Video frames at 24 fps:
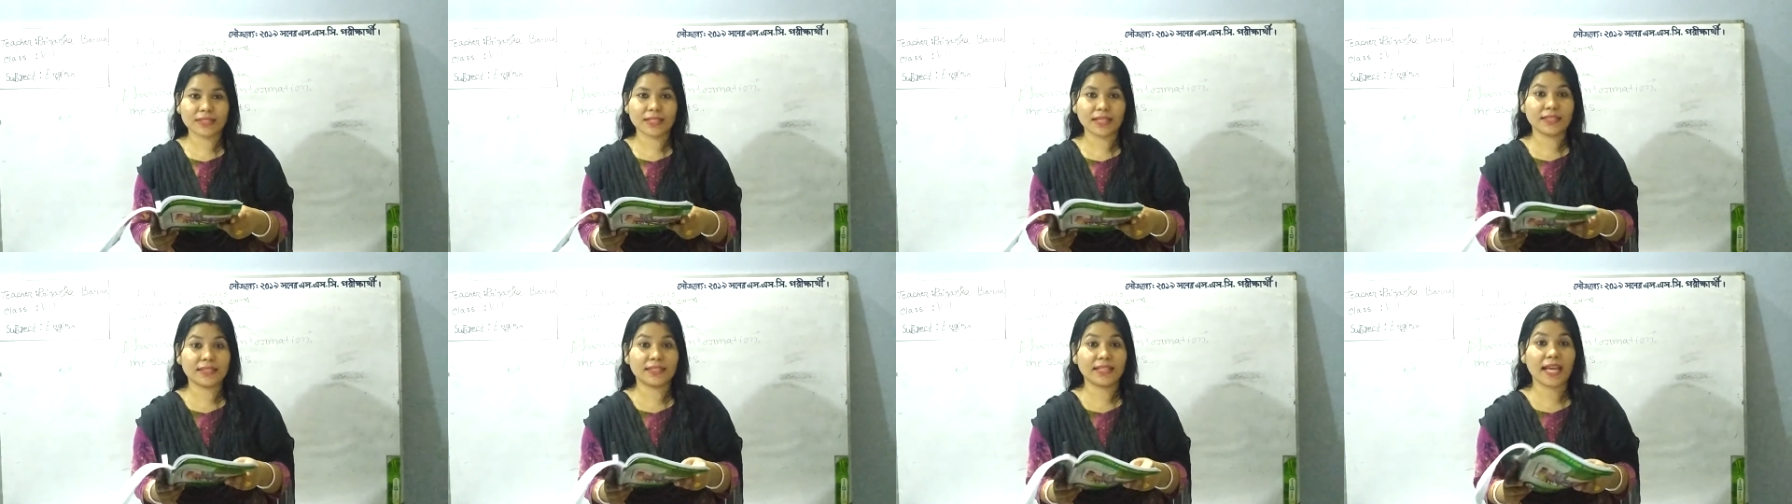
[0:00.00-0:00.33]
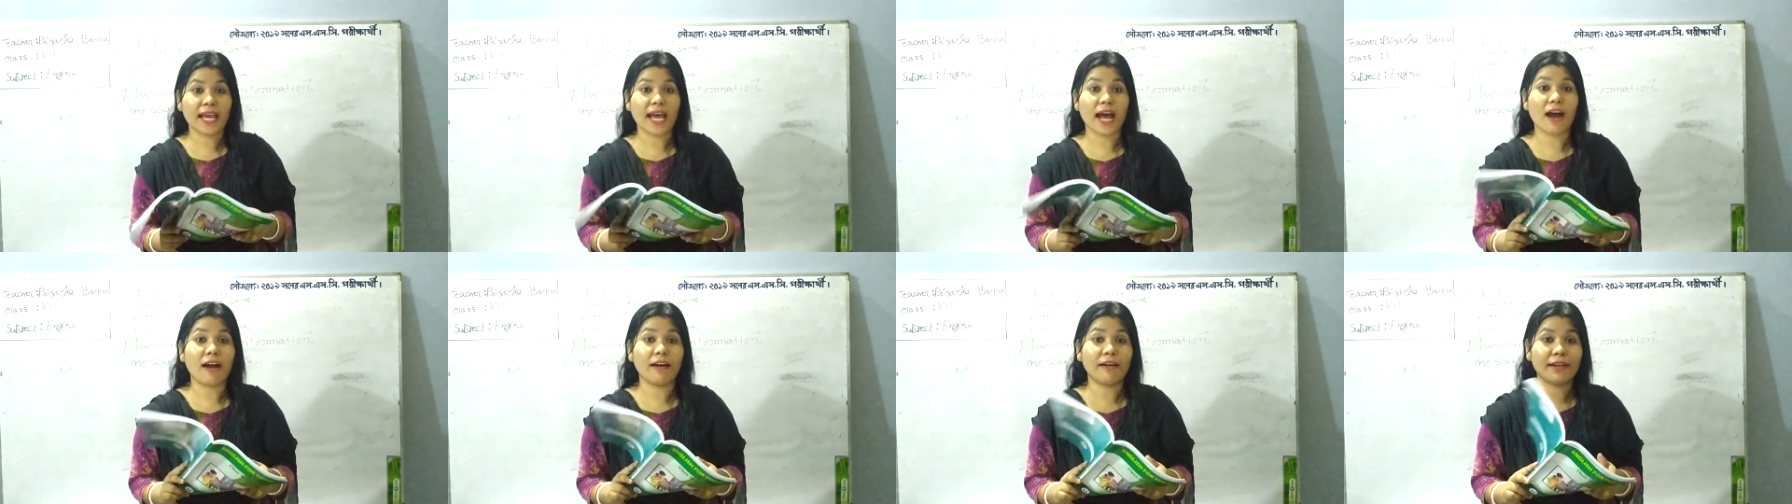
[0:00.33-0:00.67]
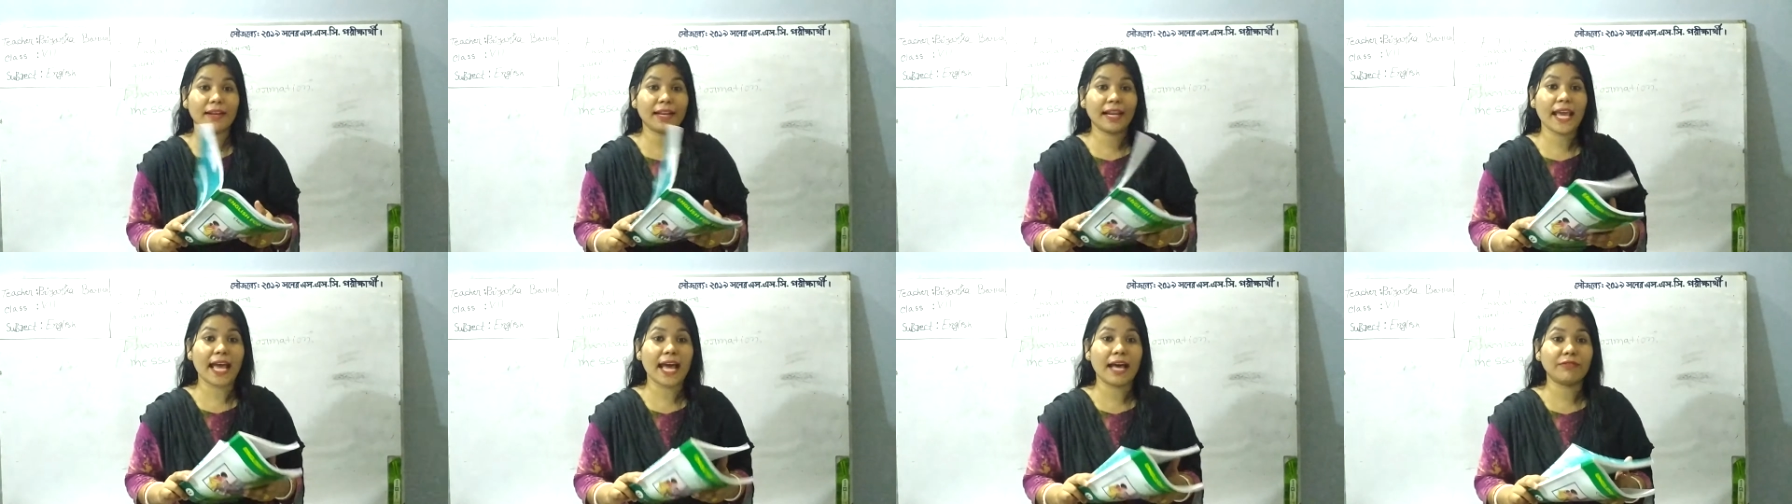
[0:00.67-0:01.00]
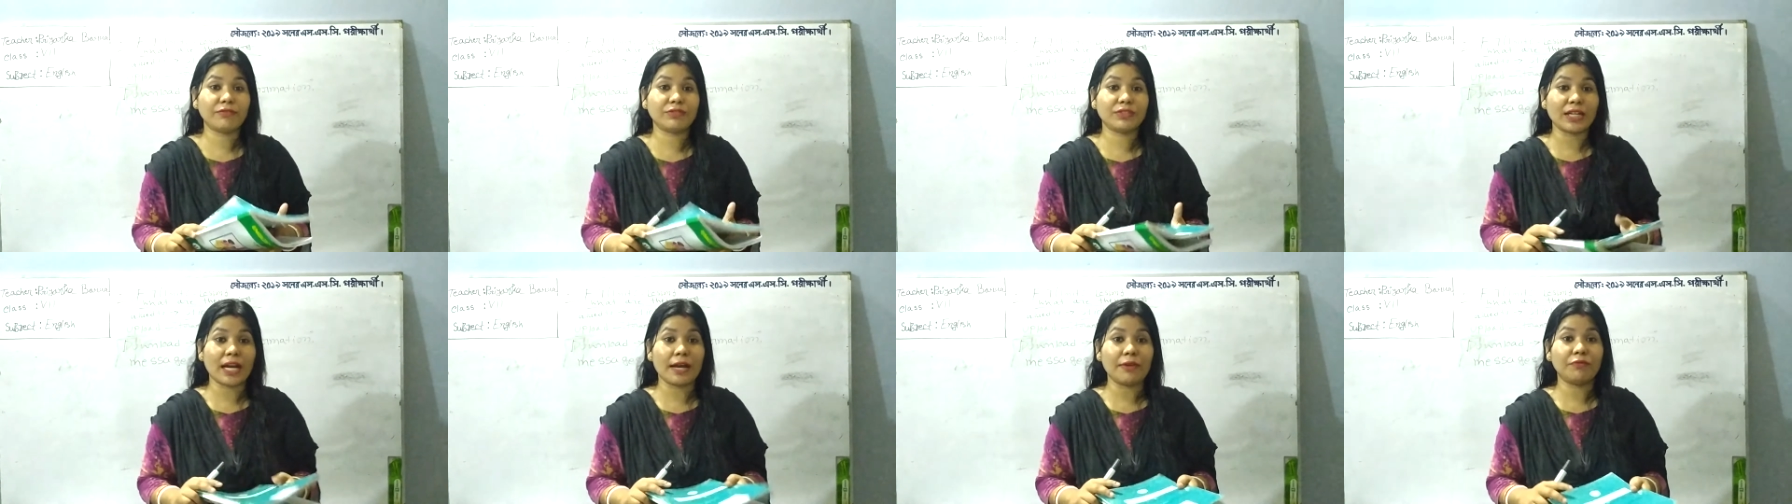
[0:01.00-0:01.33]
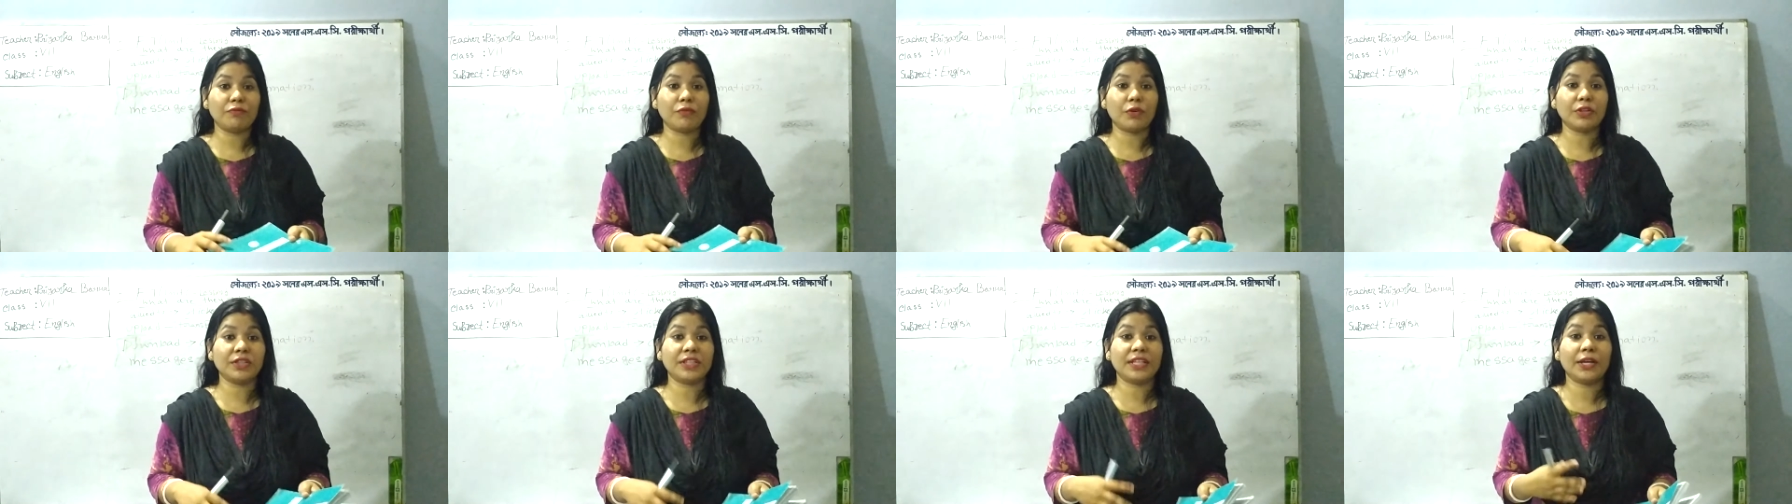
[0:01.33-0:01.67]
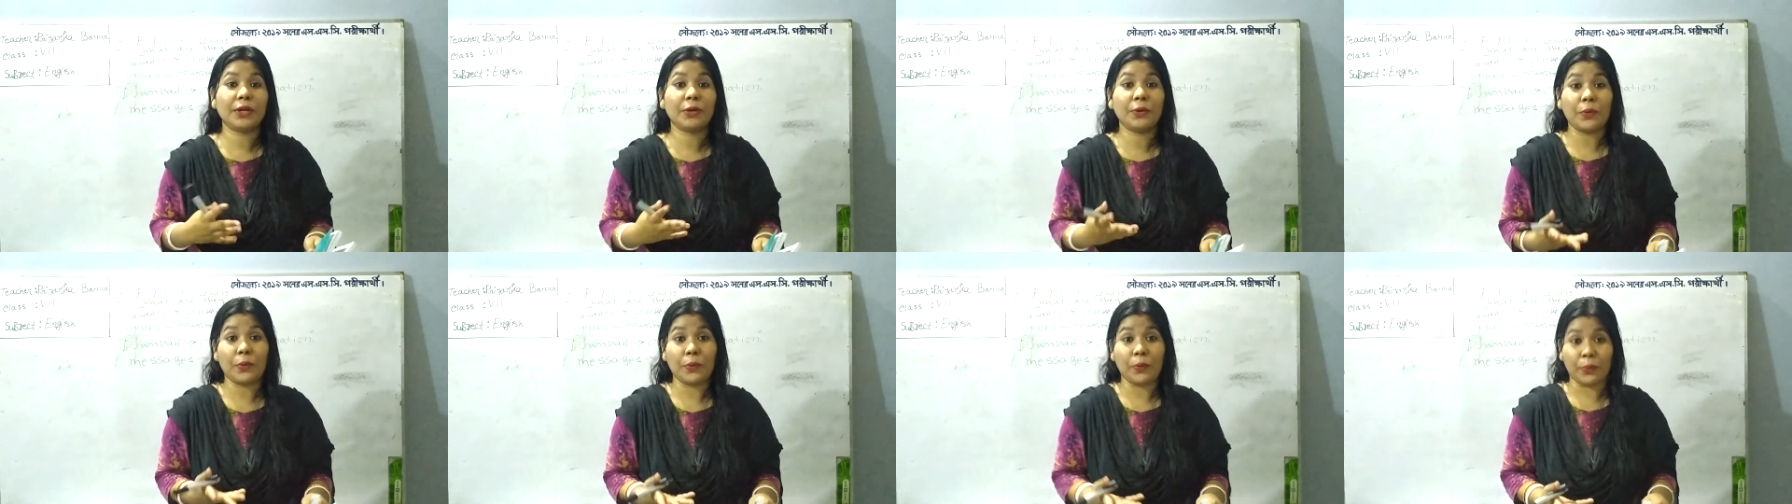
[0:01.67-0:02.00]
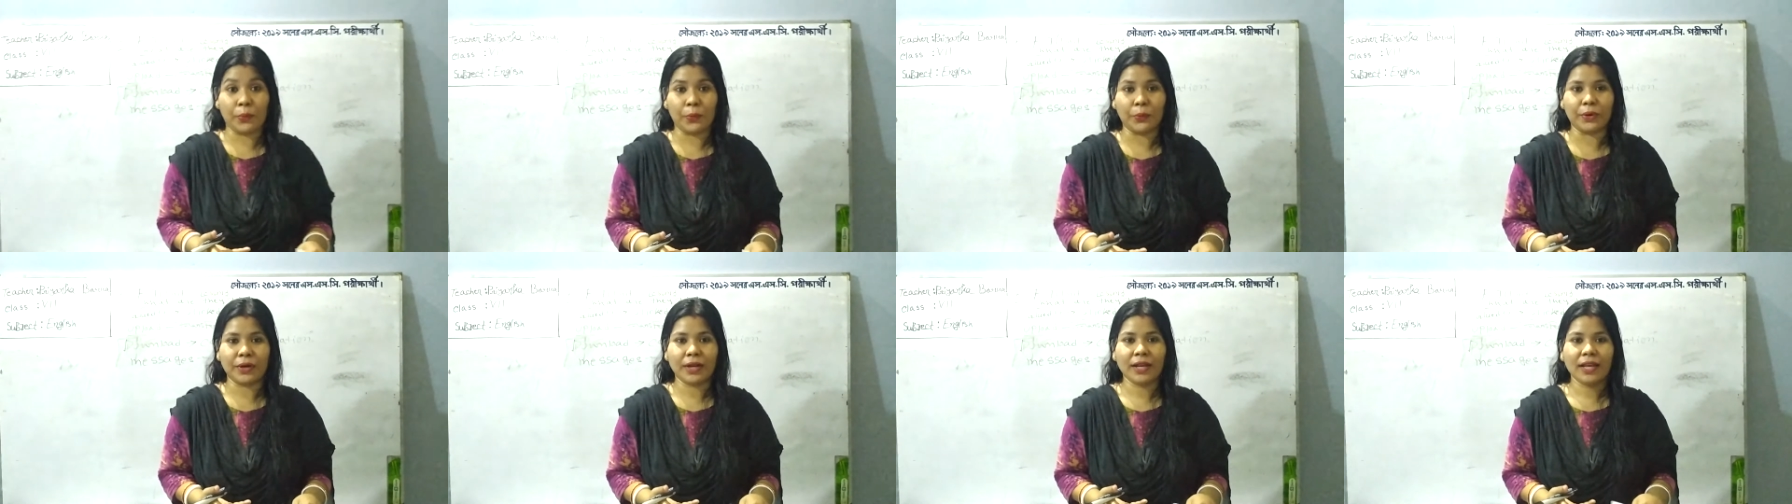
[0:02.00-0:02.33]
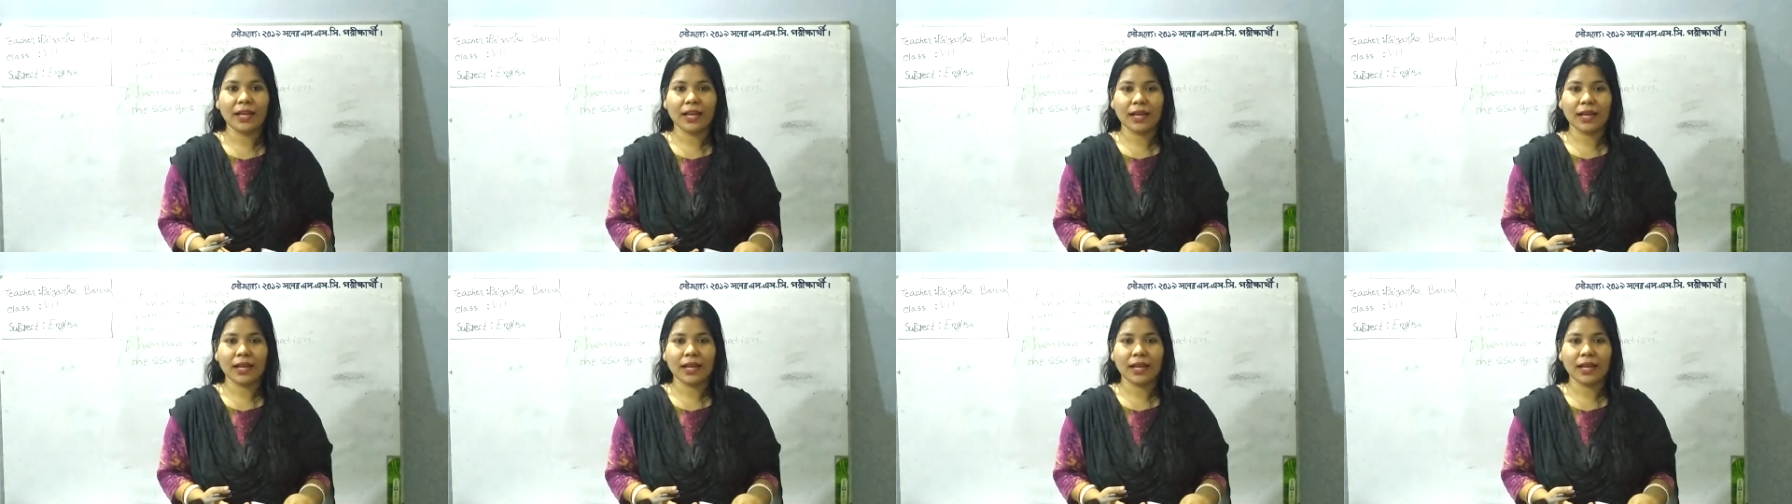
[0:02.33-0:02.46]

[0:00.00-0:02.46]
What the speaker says: that they hardly have time for their own,